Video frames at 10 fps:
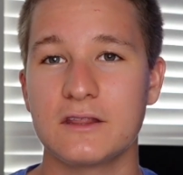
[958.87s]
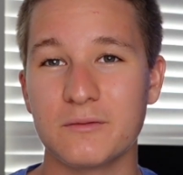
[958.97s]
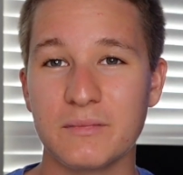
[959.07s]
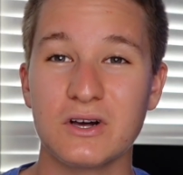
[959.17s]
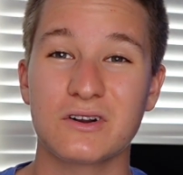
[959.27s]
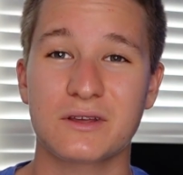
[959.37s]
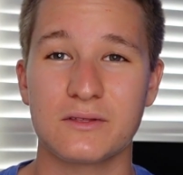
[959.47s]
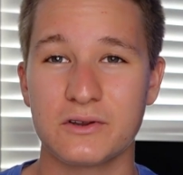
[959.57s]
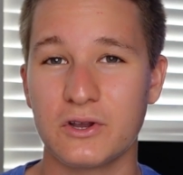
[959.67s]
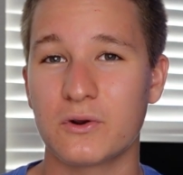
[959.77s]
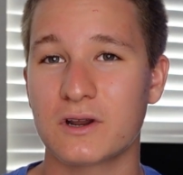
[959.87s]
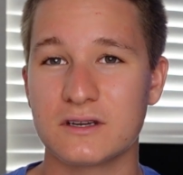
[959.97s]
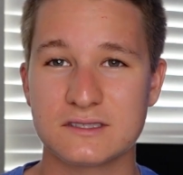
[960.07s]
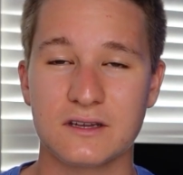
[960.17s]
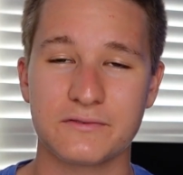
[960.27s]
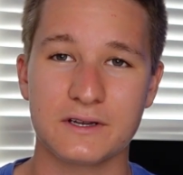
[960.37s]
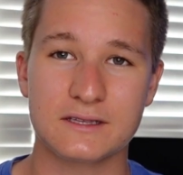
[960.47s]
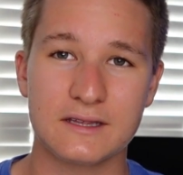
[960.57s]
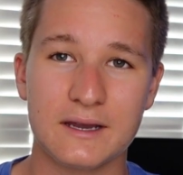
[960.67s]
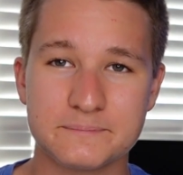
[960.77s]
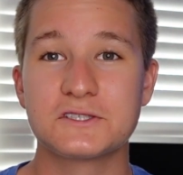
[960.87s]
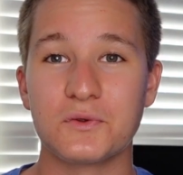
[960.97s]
their milk, their yogurt, and stuff like that.